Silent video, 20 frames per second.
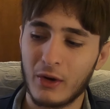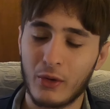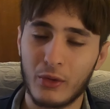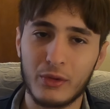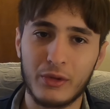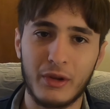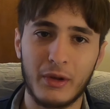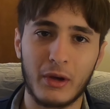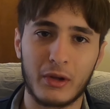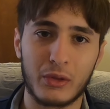
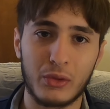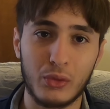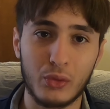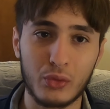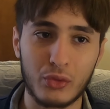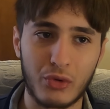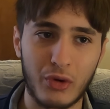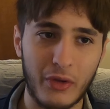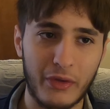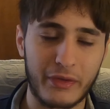all the
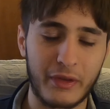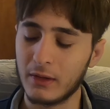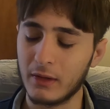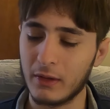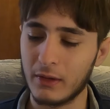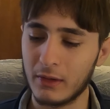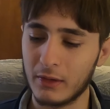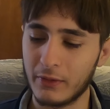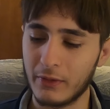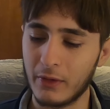nutrients,
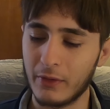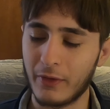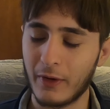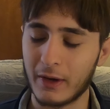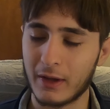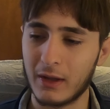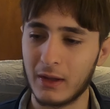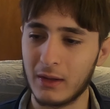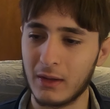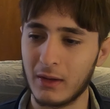the
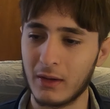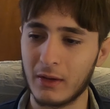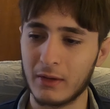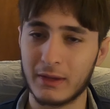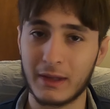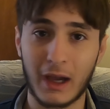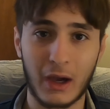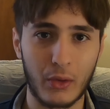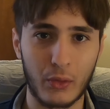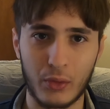
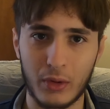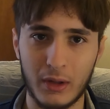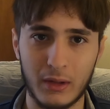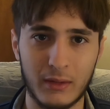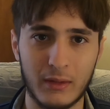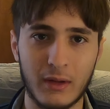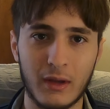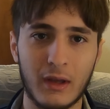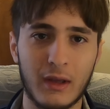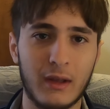fucking
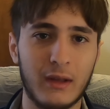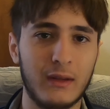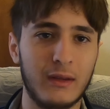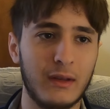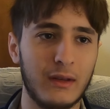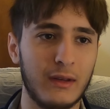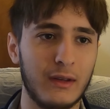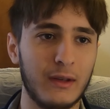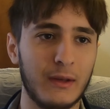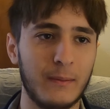taurine,
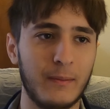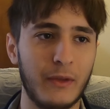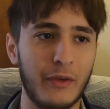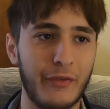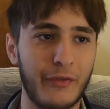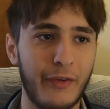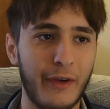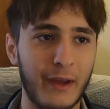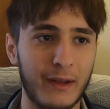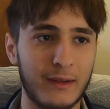the
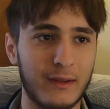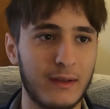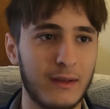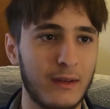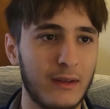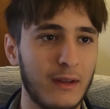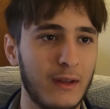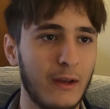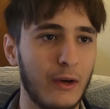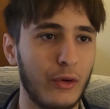
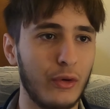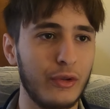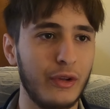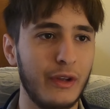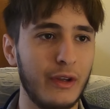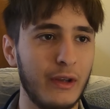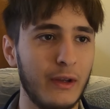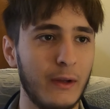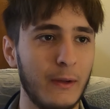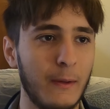fat, all
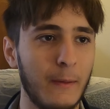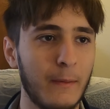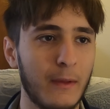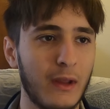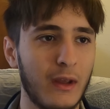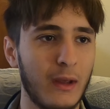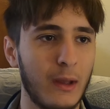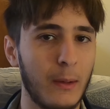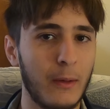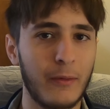the
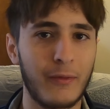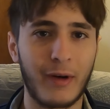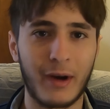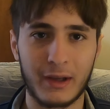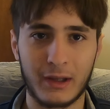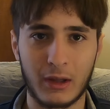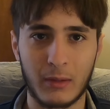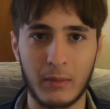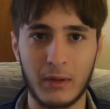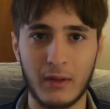
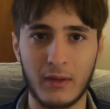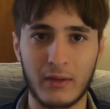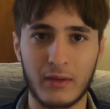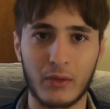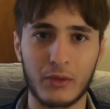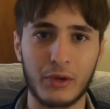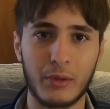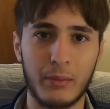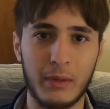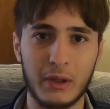vitamins,
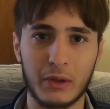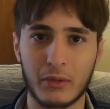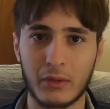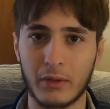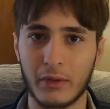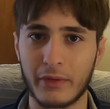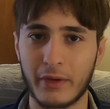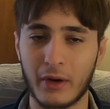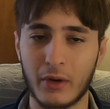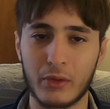all the
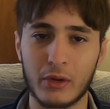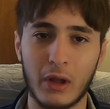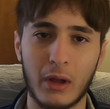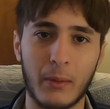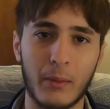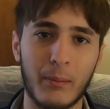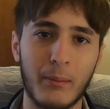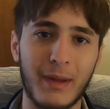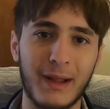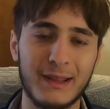minerals are
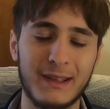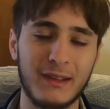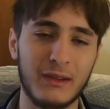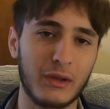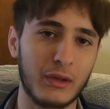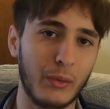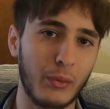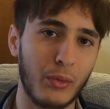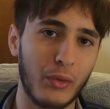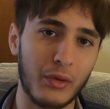gonna melt
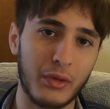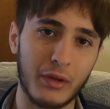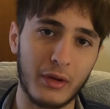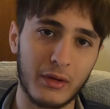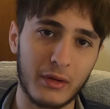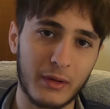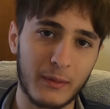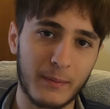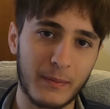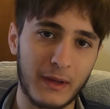into the
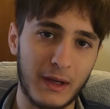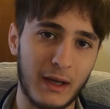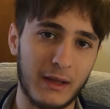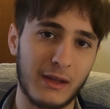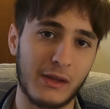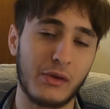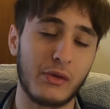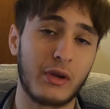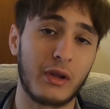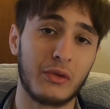water,
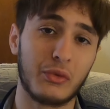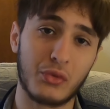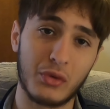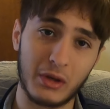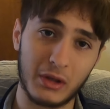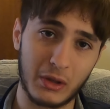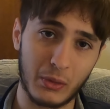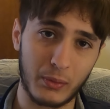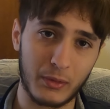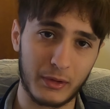and then you can
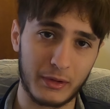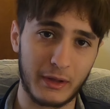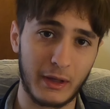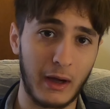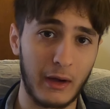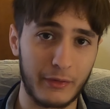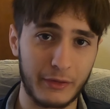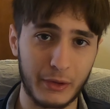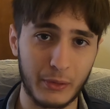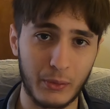drink the water
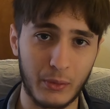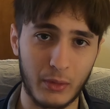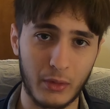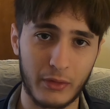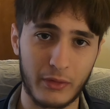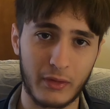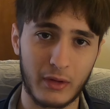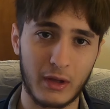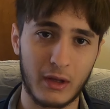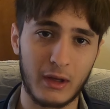
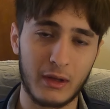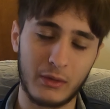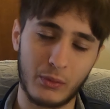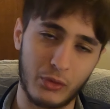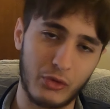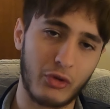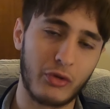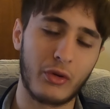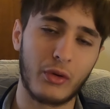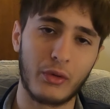afterwards,
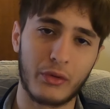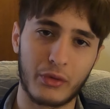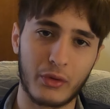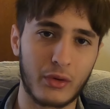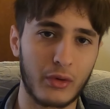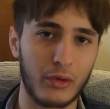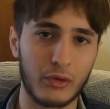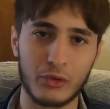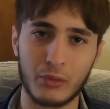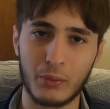which is also
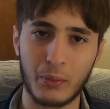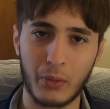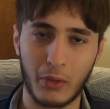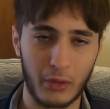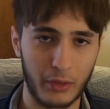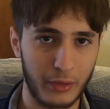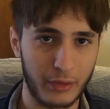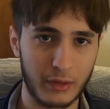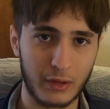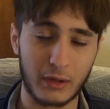called
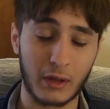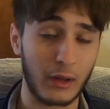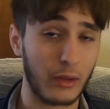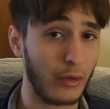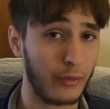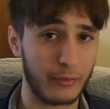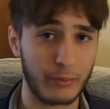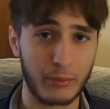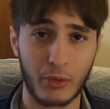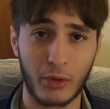broth, and I
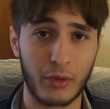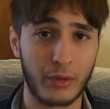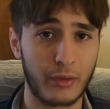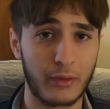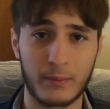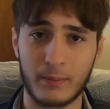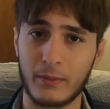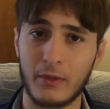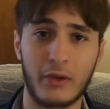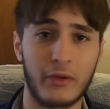love broth.
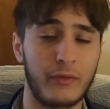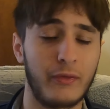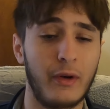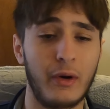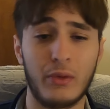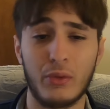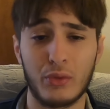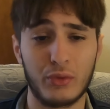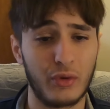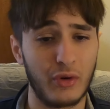It's
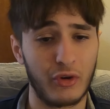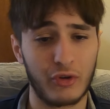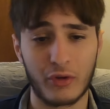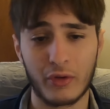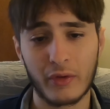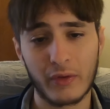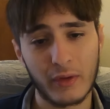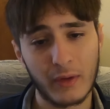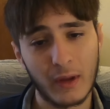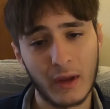very
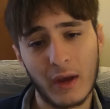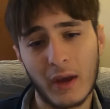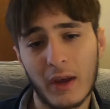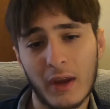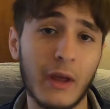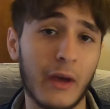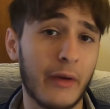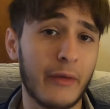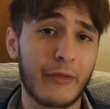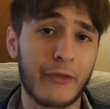nutritious.
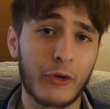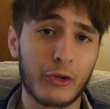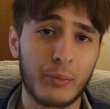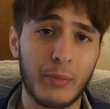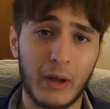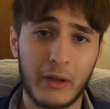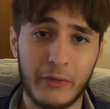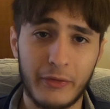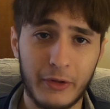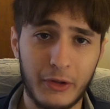Yeah, and fourth
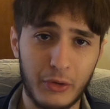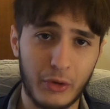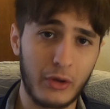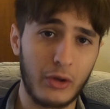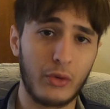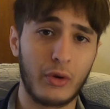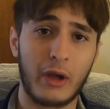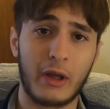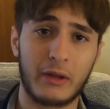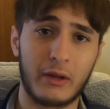benefit,
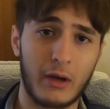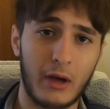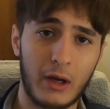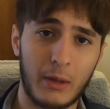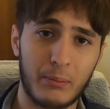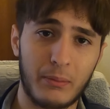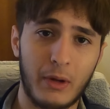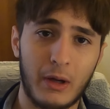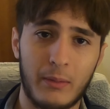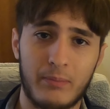you get
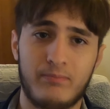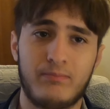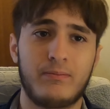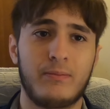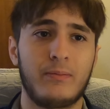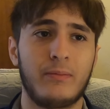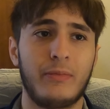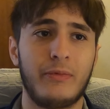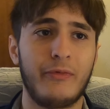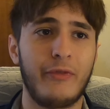a
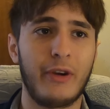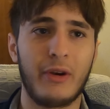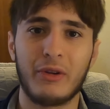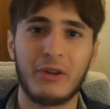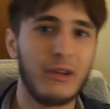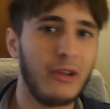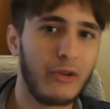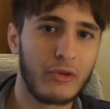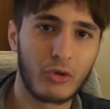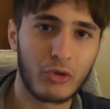very
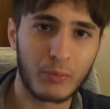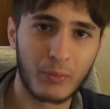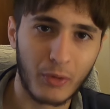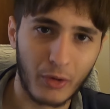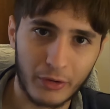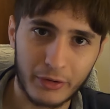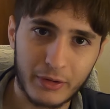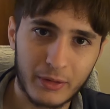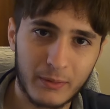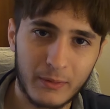delicious
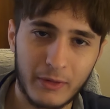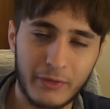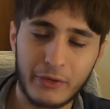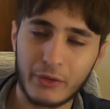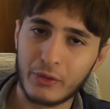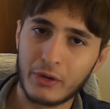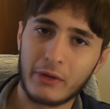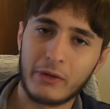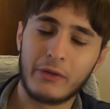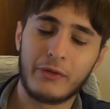broth
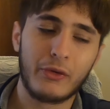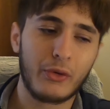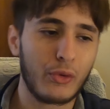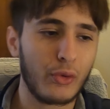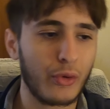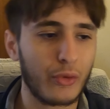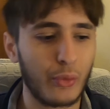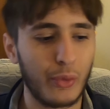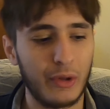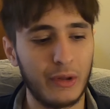if you
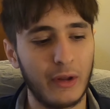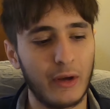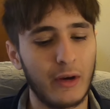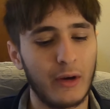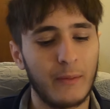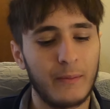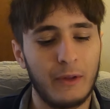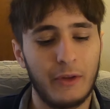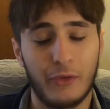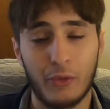cook with
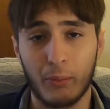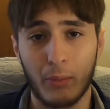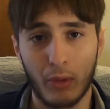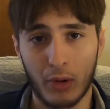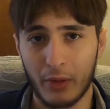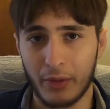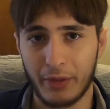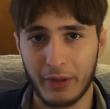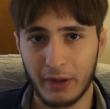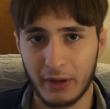if you
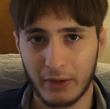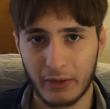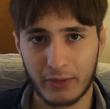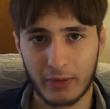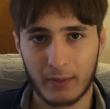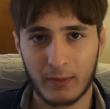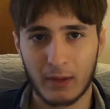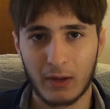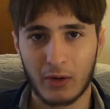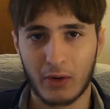boil
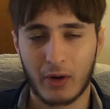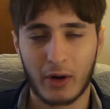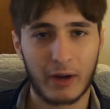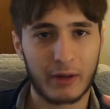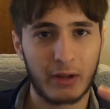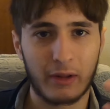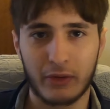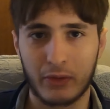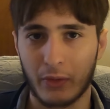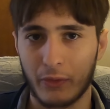things,
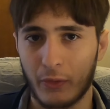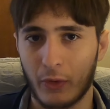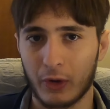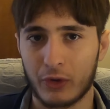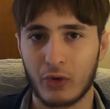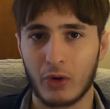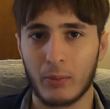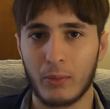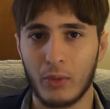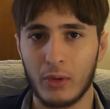regardless of
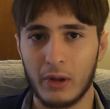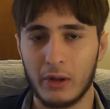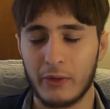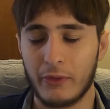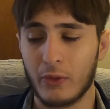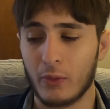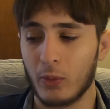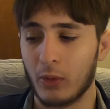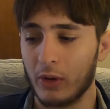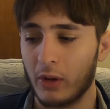what you're boiling.
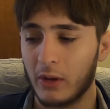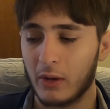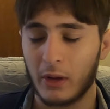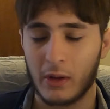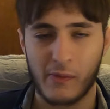If you're boiling